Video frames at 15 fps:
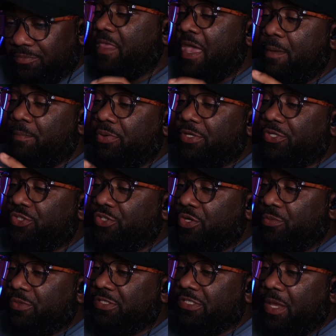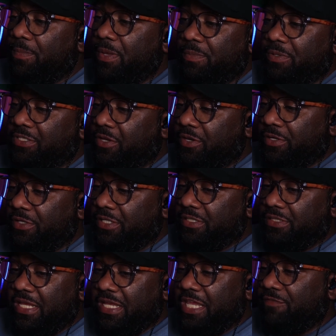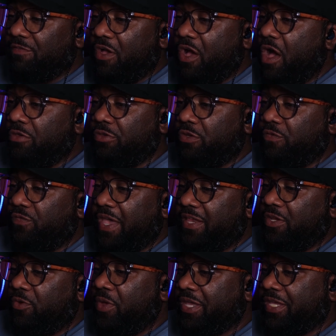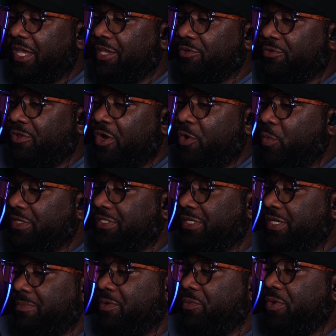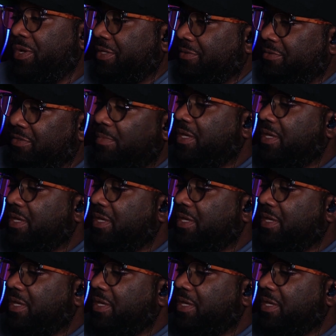Now, I'm pretty sure when some people saw the list, they even argued the fact that why Caitlin Clark wasn't number 1.